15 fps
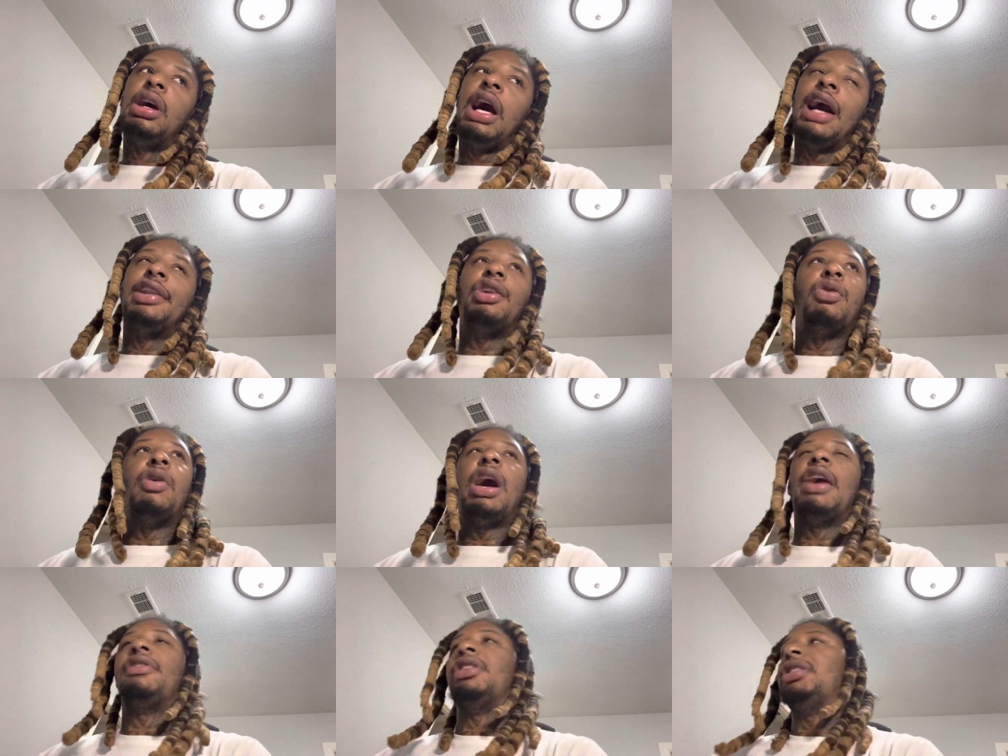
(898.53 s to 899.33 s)
I don't
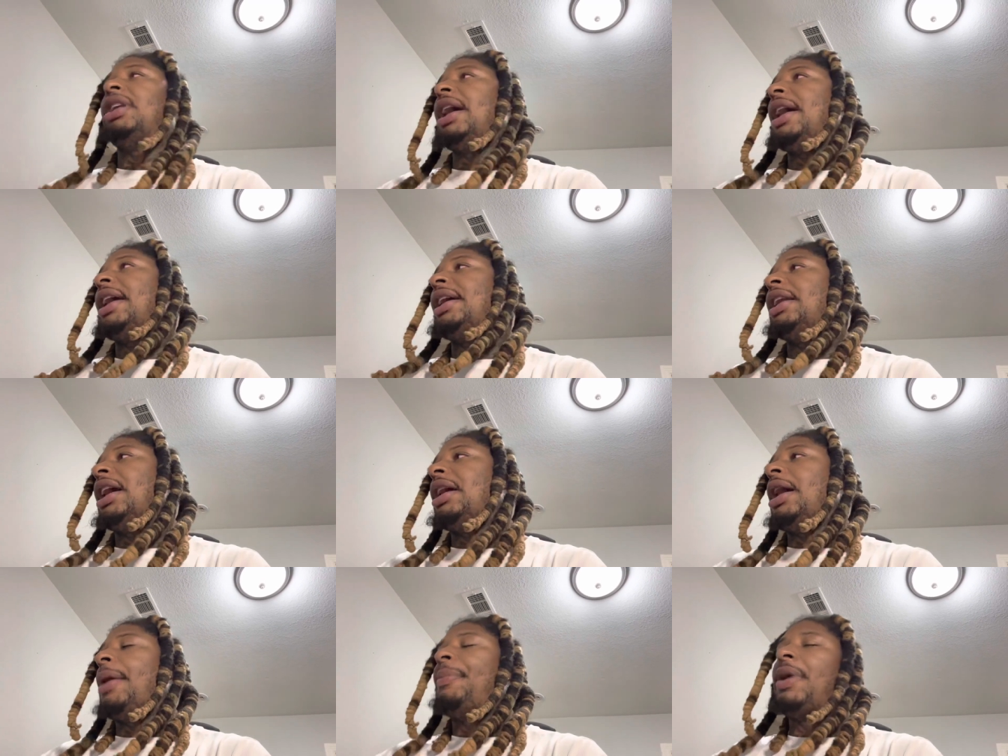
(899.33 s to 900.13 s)
have the dad.
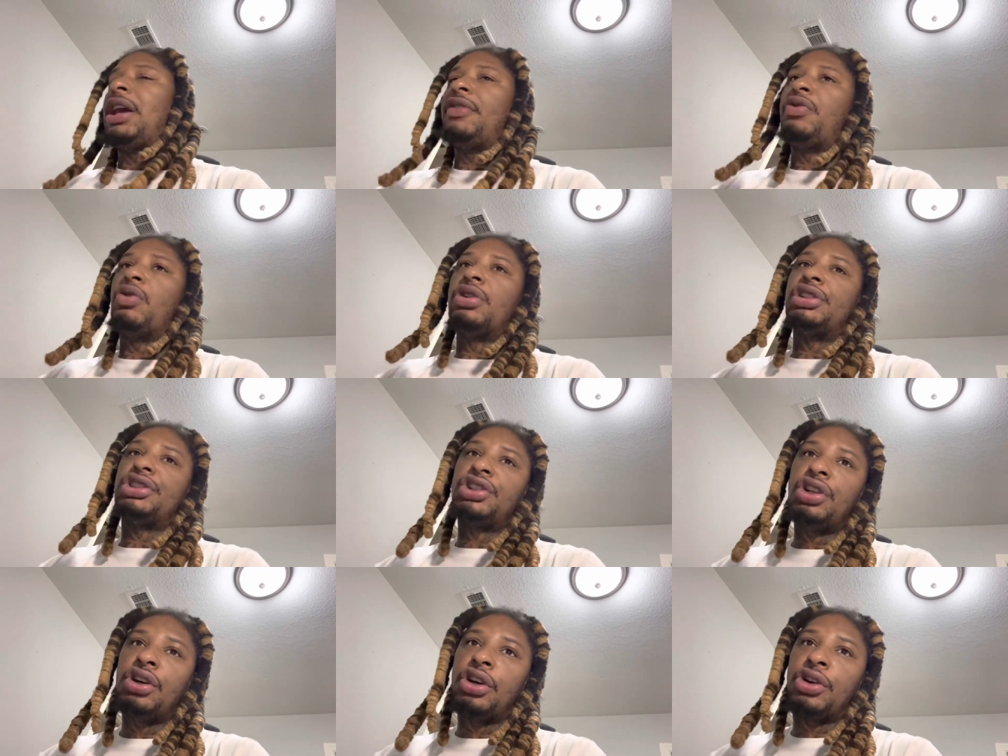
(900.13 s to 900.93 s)
I, I pay for a
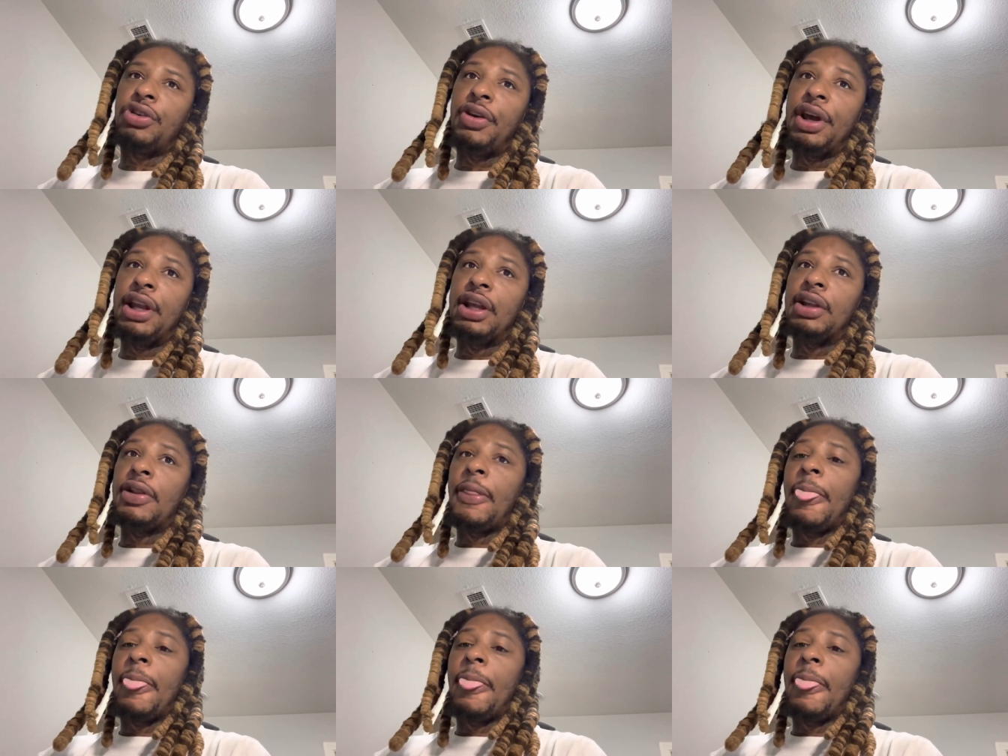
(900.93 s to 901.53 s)
stud credit.